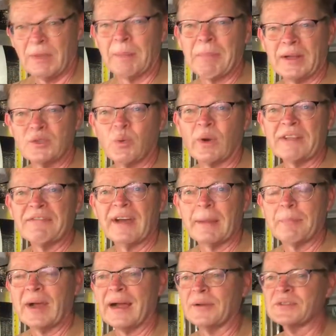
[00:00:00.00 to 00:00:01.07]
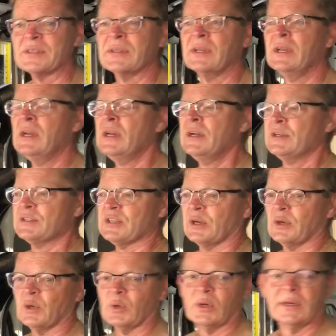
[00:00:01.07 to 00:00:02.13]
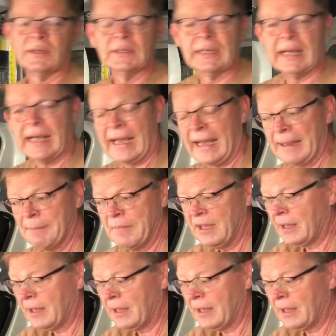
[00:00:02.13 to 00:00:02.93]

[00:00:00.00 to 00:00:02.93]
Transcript: about 25 pounds. So I'm